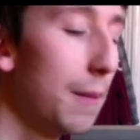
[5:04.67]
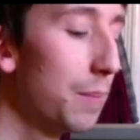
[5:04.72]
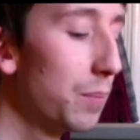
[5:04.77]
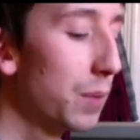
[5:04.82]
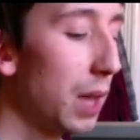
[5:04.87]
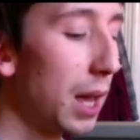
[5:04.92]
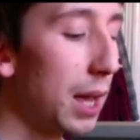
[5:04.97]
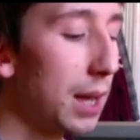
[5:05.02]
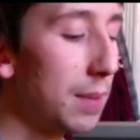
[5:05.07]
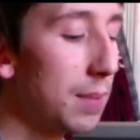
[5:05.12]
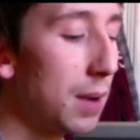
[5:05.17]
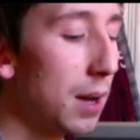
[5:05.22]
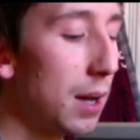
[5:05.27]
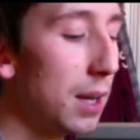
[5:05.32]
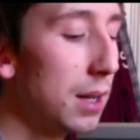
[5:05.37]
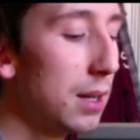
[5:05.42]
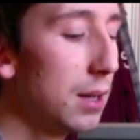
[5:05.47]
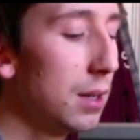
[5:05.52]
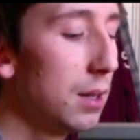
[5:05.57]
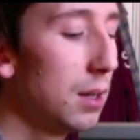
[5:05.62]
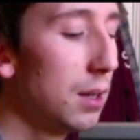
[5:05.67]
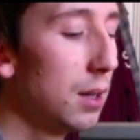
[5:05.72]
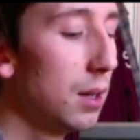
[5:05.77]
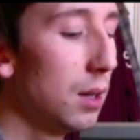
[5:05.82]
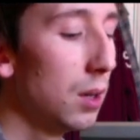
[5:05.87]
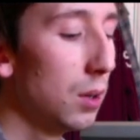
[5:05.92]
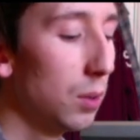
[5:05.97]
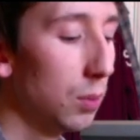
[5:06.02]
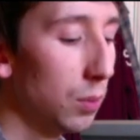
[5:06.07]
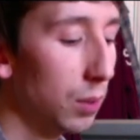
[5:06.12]
A minor.
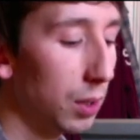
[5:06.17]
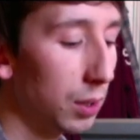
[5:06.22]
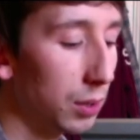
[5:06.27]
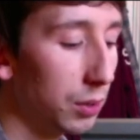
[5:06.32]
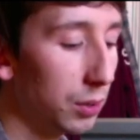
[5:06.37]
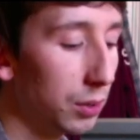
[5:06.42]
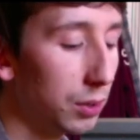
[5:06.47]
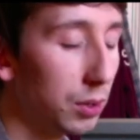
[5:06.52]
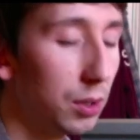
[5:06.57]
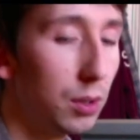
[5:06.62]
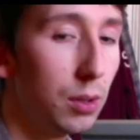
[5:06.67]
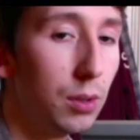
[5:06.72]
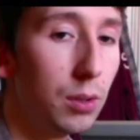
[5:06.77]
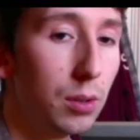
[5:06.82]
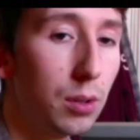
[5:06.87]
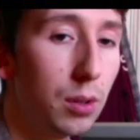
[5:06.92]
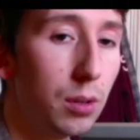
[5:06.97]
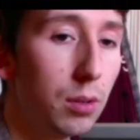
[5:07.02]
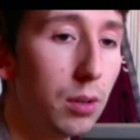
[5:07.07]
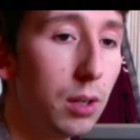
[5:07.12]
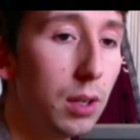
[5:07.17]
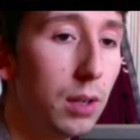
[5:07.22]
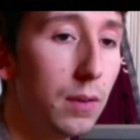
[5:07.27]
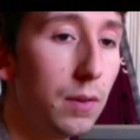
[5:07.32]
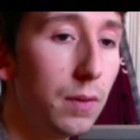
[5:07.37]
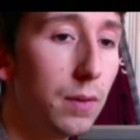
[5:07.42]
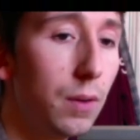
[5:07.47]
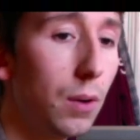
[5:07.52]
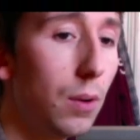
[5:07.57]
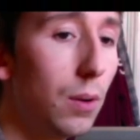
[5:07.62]
1, 2, 3,
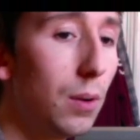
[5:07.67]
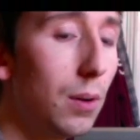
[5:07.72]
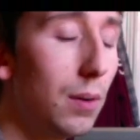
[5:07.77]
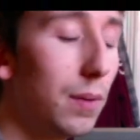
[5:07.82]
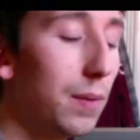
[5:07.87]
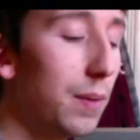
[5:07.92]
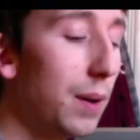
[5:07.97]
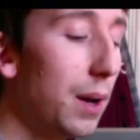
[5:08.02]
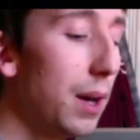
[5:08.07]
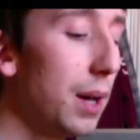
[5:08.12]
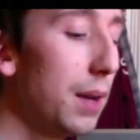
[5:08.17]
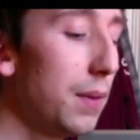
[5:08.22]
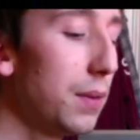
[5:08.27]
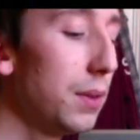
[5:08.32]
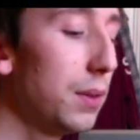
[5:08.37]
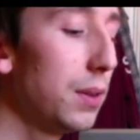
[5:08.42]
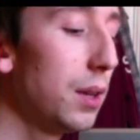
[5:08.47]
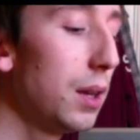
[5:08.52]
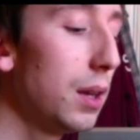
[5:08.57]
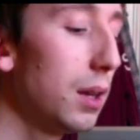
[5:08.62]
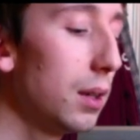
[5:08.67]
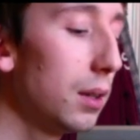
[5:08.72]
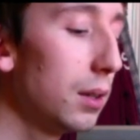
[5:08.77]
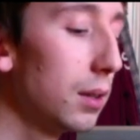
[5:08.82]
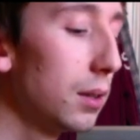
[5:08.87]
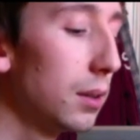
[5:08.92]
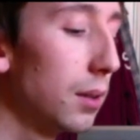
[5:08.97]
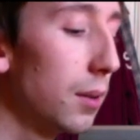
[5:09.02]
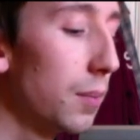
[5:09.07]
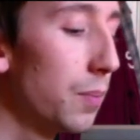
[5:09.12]
4, 5, 6.
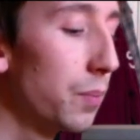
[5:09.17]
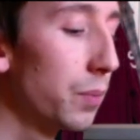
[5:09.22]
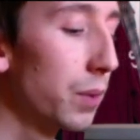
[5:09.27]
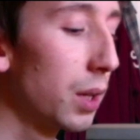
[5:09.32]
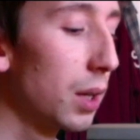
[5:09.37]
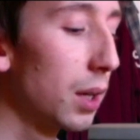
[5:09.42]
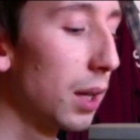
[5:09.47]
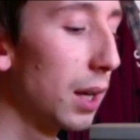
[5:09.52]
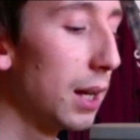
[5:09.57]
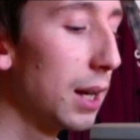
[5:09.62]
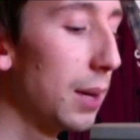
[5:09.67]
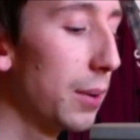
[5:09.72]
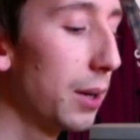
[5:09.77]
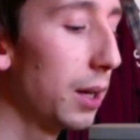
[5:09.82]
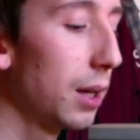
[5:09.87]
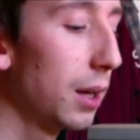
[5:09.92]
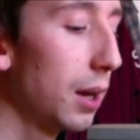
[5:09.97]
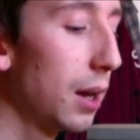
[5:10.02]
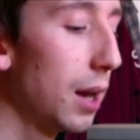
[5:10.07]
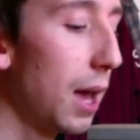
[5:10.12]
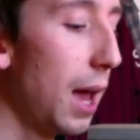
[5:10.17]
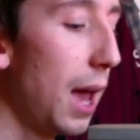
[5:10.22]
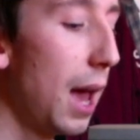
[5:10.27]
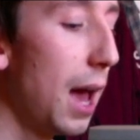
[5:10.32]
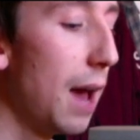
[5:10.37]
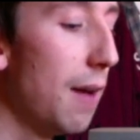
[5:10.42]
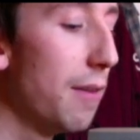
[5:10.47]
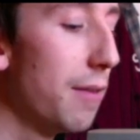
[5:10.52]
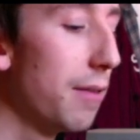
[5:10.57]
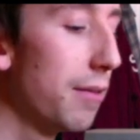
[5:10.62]
Okay, now we're going to go to
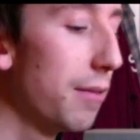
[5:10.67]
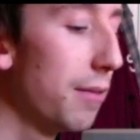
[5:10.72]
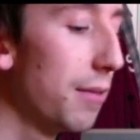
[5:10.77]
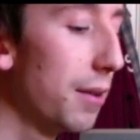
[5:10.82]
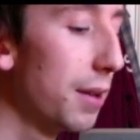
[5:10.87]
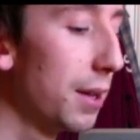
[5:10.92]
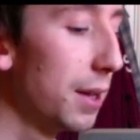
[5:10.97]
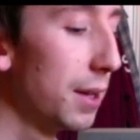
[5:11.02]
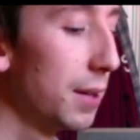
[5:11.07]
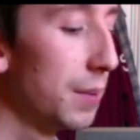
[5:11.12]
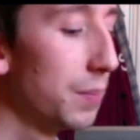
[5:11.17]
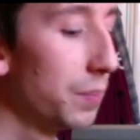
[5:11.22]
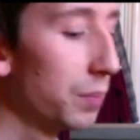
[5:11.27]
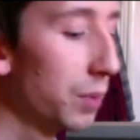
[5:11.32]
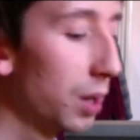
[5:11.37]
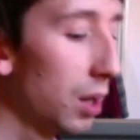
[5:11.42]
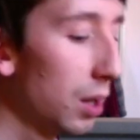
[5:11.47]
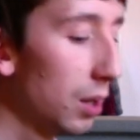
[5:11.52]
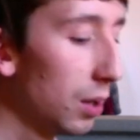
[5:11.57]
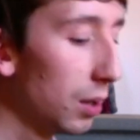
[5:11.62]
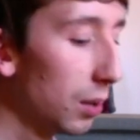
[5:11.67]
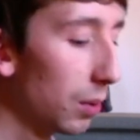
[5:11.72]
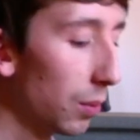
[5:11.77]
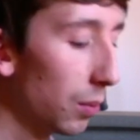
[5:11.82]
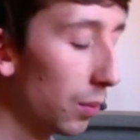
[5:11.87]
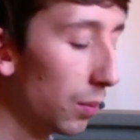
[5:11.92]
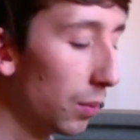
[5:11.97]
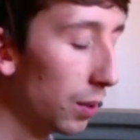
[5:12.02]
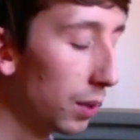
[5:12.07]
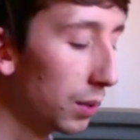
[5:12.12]
F.
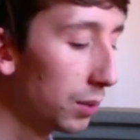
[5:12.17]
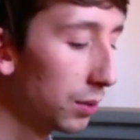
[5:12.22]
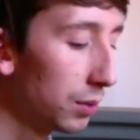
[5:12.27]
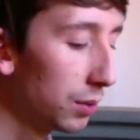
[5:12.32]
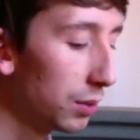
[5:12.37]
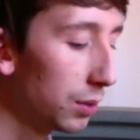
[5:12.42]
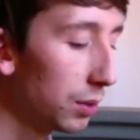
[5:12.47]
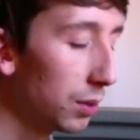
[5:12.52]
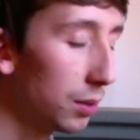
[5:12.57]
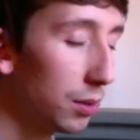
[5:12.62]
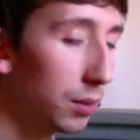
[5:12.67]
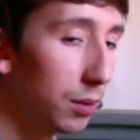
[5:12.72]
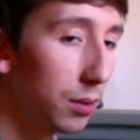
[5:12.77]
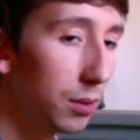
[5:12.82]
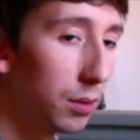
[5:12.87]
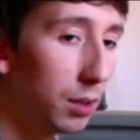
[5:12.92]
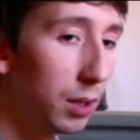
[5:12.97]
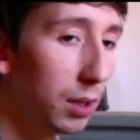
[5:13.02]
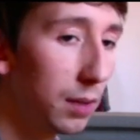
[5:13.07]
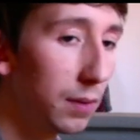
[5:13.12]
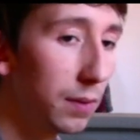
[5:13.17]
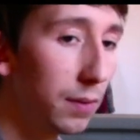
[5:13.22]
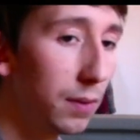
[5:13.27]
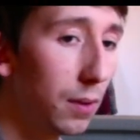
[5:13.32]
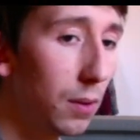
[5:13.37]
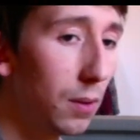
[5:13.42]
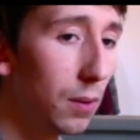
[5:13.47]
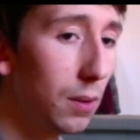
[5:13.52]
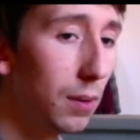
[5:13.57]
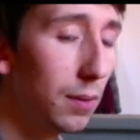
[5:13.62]
1, 2, 3,
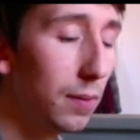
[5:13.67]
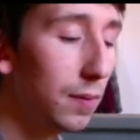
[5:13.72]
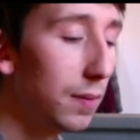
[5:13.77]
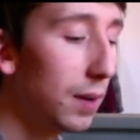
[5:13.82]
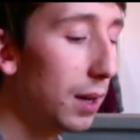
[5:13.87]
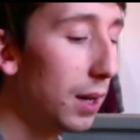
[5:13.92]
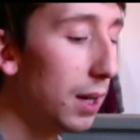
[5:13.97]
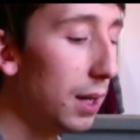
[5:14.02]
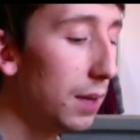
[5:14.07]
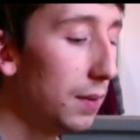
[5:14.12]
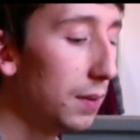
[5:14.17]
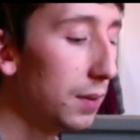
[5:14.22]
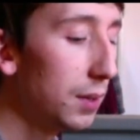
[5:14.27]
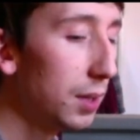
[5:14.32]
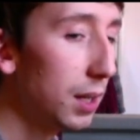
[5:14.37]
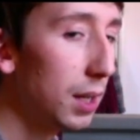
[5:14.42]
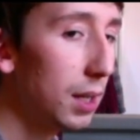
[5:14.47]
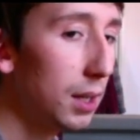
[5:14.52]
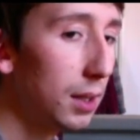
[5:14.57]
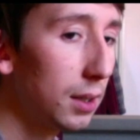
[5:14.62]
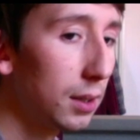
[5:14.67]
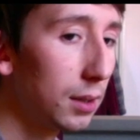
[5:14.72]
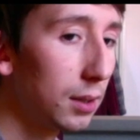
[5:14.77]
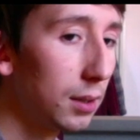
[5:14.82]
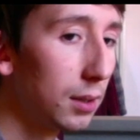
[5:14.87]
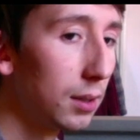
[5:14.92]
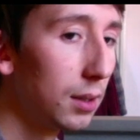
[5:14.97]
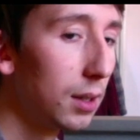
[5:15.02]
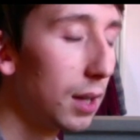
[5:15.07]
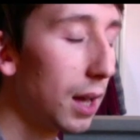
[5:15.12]
4, 5, 6.
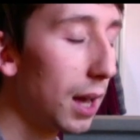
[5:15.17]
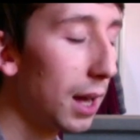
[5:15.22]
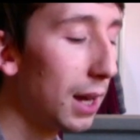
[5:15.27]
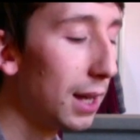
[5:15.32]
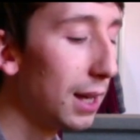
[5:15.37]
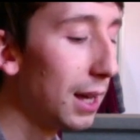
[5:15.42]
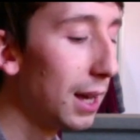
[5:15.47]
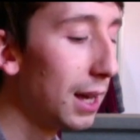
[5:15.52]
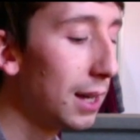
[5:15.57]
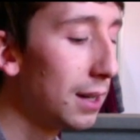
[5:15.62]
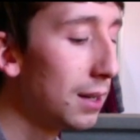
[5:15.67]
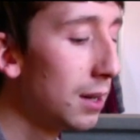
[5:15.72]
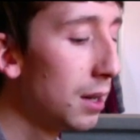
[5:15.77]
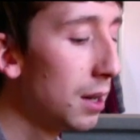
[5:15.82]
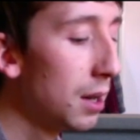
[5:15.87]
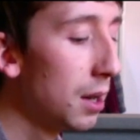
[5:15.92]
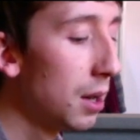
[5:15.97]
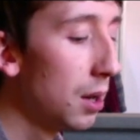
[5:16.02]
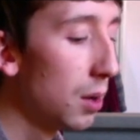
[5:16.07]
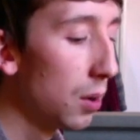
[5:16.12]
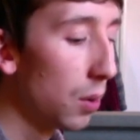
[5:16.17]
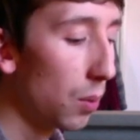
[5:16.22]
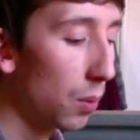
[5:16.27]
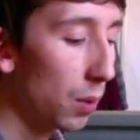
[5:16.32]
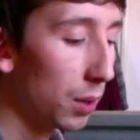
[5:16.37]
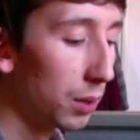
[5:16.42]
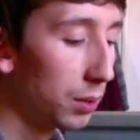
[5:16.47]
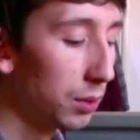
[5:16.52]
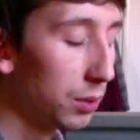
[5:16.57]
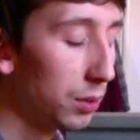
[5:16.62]
And again.
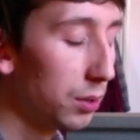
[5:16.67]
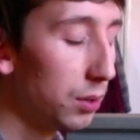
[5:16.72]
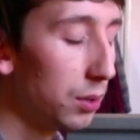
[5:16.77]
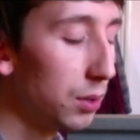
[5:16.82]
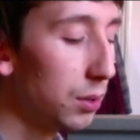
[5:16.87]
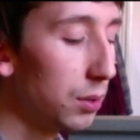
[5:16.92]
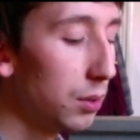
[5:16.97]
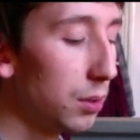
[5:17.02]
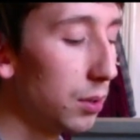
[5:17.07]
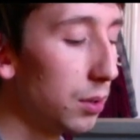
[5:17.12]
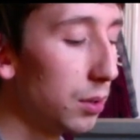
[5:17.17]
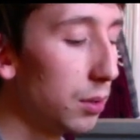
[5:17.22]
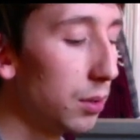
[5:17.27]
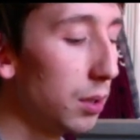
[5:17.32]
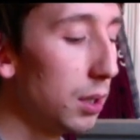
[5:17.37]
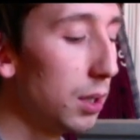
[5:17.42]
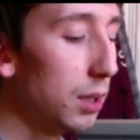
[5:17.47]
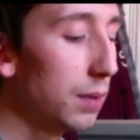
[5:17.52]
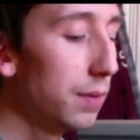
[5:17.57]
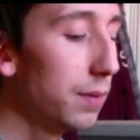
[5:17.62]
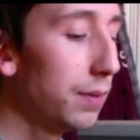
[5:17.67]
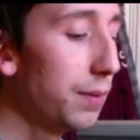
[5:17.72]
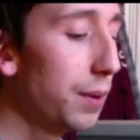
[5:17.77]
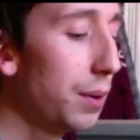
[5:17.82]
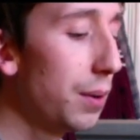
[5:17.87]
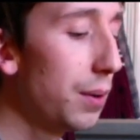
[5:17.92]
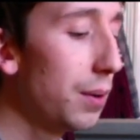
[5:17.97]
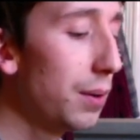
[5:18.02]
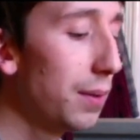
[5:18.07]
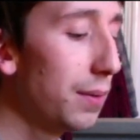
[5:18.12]
1, 2, 3,
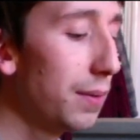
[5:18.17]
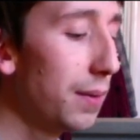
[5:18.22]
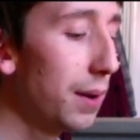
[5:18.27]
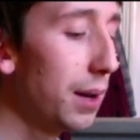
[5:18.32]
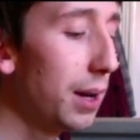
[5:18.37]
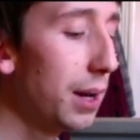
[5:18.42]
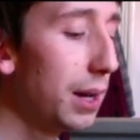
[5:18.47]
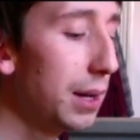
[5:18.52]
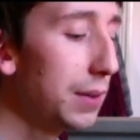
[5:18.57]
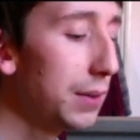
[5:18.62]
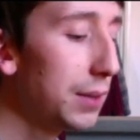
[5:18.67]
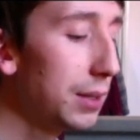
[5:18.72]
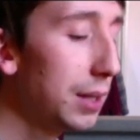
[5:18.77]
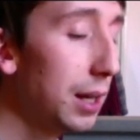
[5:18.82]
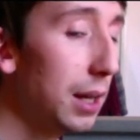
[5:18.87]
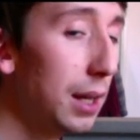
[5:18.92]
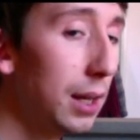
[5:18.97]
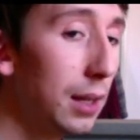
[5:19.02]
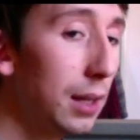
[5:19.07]
4, 5, 6.